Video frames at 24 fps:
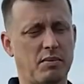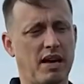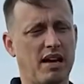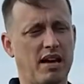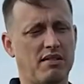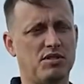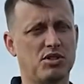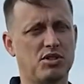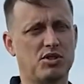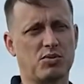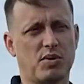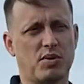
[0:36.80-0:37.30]
we may
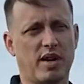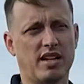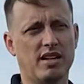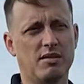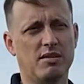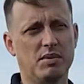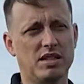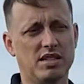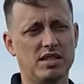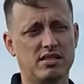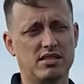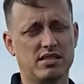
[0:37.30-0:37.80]
have just
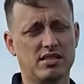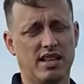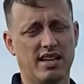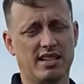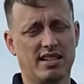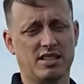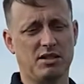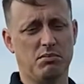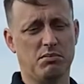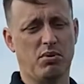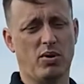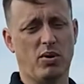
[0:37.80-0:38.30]
randomly
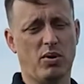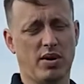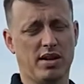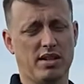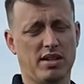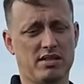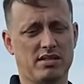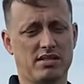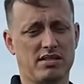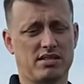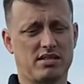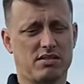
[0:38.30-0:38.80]
selected
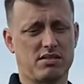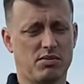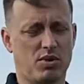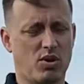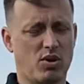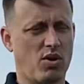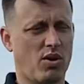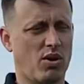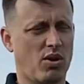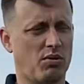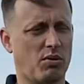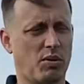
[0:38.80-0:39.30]
points,
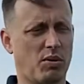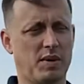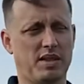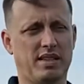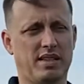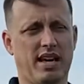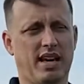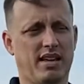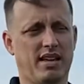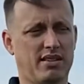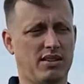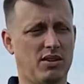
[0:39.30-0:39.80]
record where we
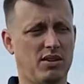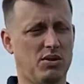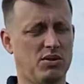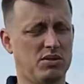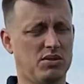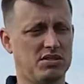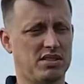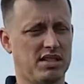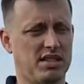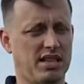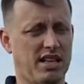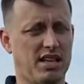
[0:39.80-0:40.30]
take
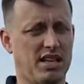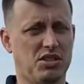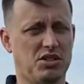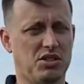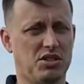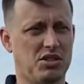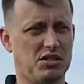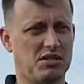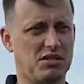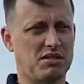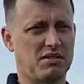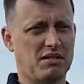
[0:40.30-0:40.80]
those, and then
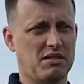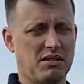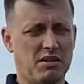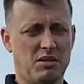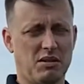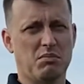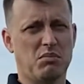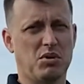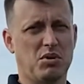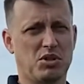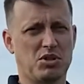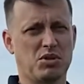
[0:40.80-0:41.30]
just
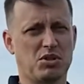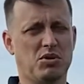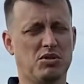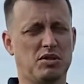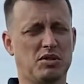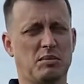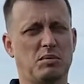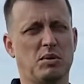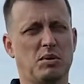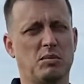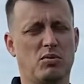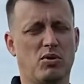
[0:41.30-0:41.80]
push
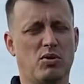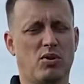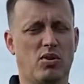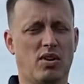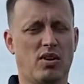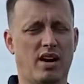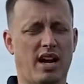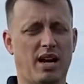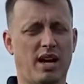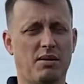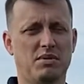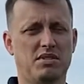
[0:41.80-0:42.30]
those up the
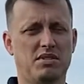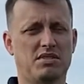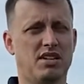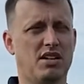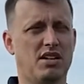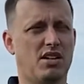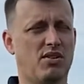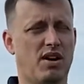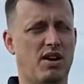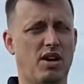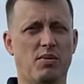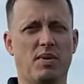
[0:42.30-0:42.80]
program and
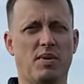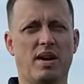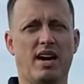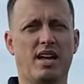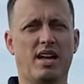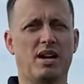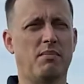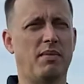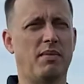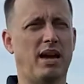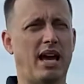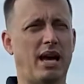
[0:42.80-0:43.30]
say, great, we
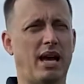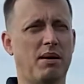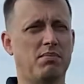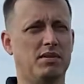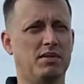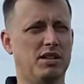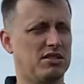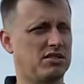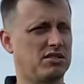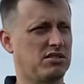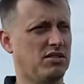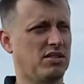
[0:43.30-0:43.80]
got a
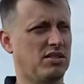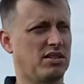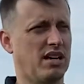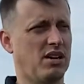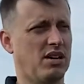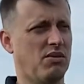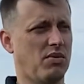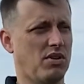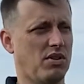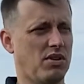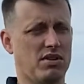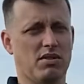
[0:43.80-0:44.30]
map, let's look
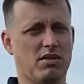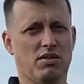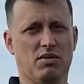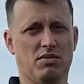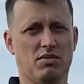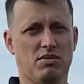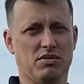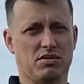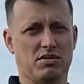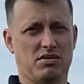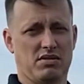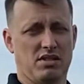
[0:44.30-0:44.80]
at where
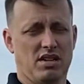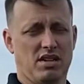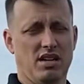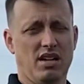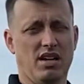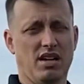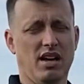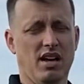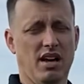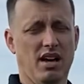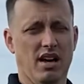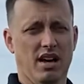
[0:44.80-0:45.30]
those
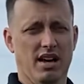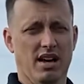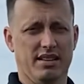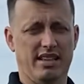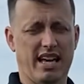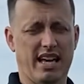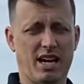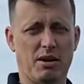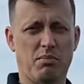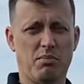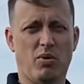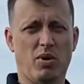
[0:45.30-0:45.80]

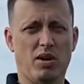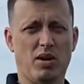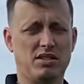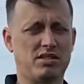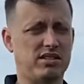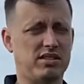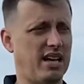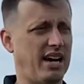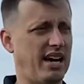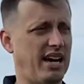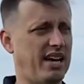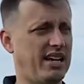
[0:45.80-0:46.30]
data
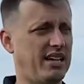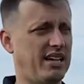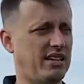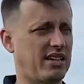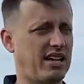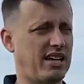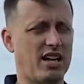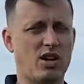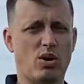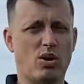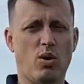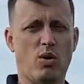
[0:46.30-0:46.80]
points lie
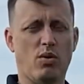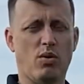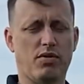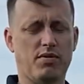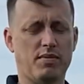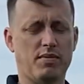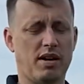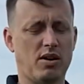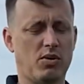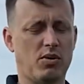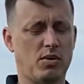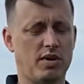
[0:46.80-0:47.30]
and kind of go
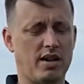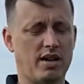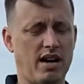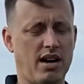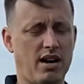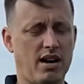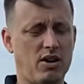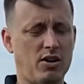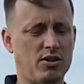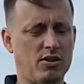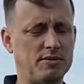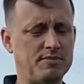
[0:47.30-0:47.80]
from there. Where
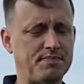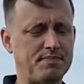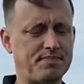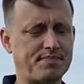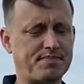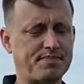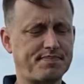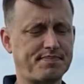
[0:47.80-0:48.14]
now,